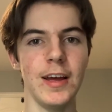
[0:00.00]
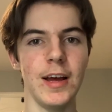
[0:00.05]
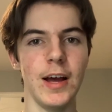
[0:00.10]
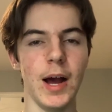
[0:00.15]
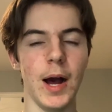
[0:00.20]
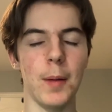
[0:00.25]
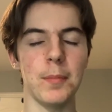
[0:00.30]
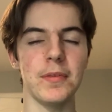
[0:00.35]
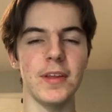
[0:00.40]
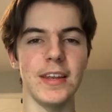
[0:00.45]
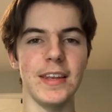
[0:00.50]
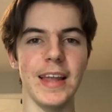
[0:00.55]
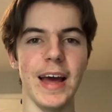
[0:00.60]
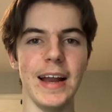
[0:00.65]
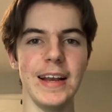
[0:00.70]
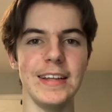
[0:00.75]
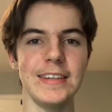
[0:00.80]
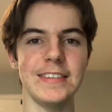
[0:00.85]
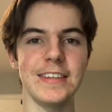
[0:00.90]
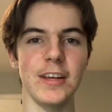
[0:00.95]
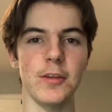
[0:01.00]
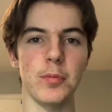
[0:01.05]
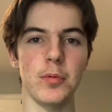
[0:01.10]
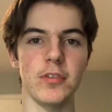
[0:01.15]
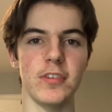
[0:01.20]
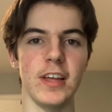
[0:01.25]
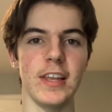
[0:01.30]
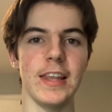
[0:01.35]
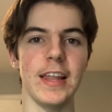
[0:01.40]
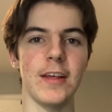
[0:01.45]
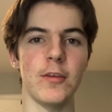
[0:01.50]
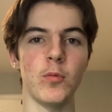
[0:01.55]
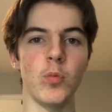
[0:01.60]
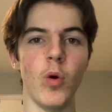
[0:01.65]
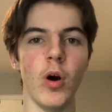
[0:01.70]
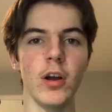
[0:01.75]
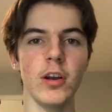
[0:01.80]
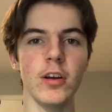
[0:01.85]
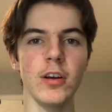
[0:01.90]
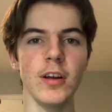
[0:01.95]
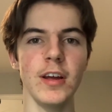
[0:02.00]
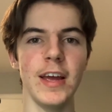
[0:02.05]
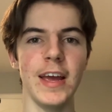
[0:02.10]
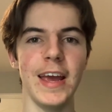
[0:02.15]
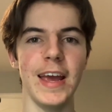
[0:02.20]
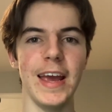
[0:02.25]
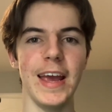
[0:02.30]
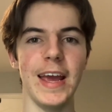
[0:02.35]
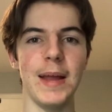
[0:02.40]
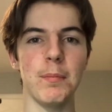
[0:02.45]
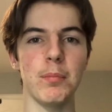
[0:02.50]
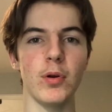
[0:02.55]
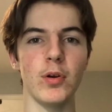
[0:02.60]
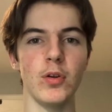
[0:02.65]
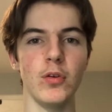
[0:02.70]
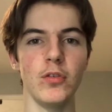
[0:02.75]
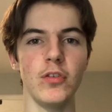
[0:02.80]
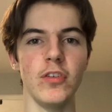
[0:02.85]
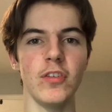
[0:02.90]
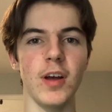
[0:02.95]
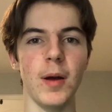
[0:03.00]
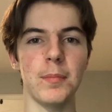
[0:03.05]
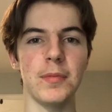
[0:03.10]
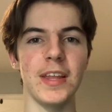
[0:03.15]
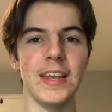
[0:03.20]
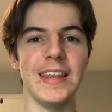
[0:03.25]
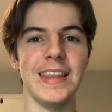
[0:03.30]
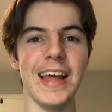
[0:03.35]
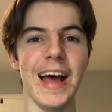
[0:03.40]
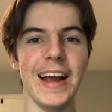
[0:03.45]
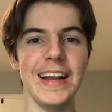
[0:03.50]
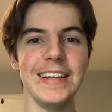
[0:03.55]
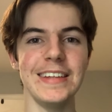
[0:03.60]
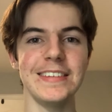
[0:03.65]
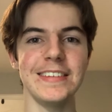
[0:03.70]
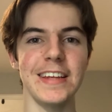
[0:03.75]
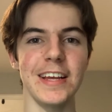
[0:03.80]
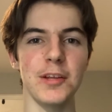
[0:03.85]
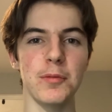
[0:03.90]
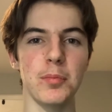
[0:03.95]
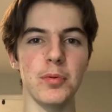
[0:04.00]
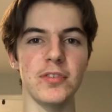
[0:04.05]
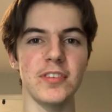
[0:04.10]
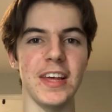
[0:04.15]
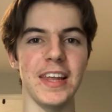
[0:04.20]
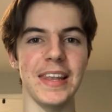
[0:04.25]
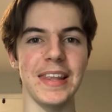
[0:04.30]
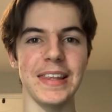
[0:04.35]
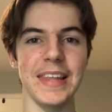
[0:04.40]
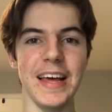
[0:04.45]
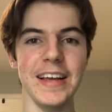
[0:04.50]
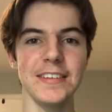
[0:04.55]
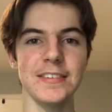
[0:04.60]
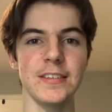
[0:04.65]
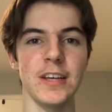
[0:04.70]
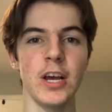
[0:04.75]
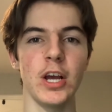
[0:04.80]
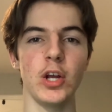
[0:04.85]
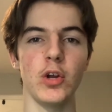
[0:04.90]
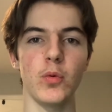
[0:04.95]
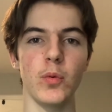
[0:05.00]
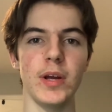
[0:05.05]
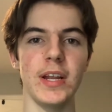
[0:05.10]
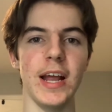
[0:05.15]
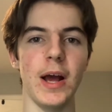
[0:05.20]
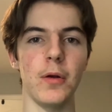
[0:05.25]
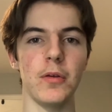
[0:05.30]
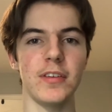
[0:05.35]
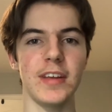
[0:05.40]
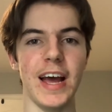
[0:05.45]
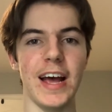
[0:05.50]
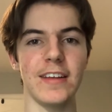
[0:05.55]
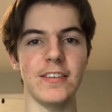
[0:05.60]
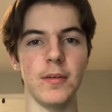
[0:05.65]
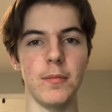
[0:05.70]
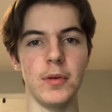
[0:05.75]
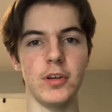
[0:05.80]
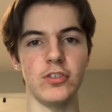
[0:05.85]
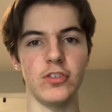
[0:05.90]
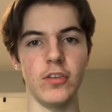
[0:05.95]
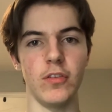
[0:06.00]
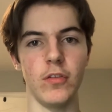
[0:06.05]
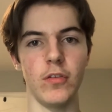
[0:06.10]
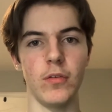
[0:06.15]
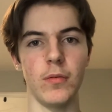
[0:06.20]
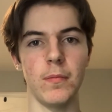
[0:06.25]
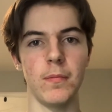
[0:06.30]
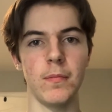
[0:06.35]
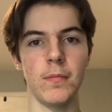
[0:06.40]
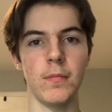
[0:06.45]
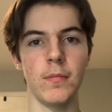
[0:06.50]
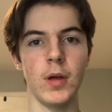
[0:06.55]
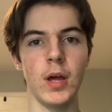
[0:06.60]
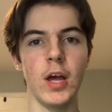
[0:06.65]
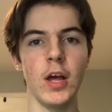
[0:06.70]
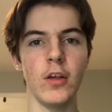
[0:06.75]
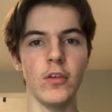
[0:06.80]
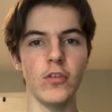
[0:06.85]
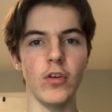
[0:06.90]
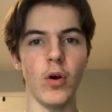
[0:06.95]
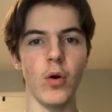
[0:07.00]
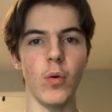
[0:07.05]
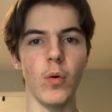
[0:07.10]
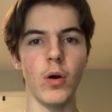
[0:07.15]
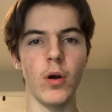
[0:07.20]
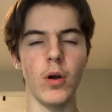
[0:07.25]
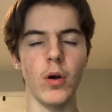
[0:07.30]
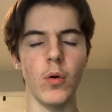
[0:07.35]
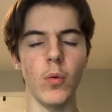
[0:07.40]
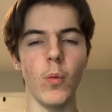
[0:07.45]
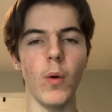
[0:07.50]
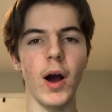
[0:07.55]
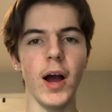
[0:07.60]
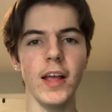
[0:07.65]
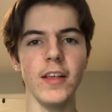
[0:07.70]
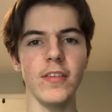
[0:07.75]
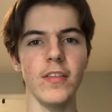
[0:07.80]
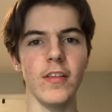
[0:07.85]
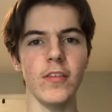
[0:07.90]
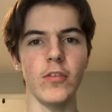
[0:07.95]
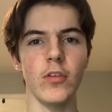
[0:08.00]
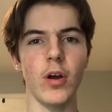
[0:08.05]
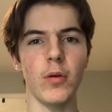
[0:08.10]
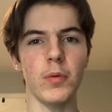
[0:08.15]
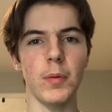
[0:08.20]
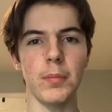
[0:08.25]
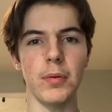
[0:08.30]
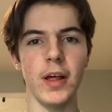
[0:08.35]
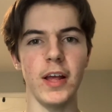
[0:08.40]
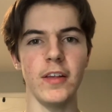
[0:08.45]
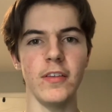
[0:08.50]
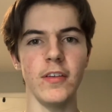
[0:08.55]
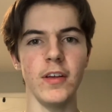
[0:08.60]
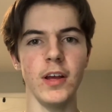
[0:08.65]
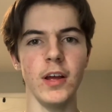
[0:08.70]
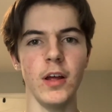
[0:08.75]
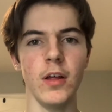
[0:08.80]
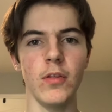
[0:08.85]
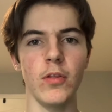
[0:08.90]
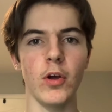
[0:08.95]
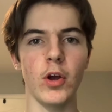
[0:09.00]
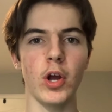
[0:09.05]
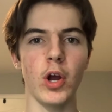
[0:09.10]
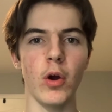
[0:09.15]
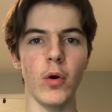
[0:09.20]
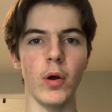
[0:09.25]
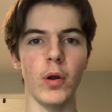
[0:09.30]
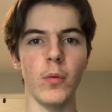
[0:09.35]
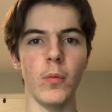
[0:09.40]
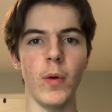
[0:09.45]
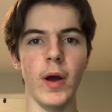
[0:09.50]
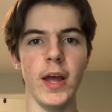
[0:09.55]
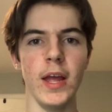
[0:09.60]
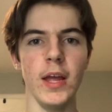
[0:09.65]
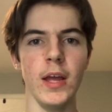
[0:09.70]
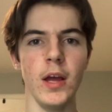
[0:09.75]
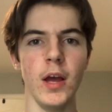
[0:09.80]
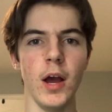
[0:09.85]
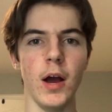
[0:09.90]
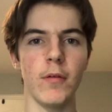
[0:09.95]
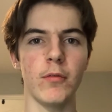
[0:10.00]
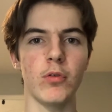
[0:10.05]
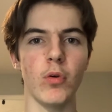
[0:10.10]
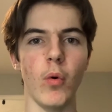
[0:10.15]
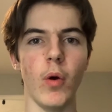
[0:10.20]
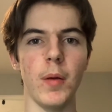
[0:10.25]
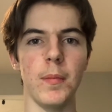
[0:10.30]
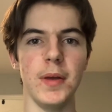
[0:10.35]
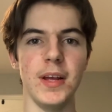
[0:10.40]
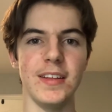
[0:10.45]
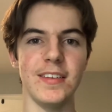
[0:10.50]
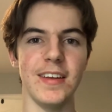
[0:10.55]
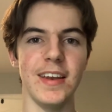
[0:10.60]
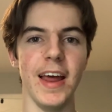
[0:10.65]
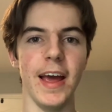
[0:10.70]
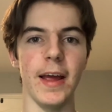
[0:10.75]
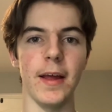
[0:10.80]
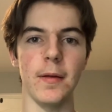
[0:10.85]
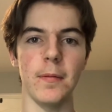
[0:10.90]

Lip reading: up to 96% less water, and produces up to 96% less greenhouse gas emissions. So, why is this not replacing the current way of growing meat today?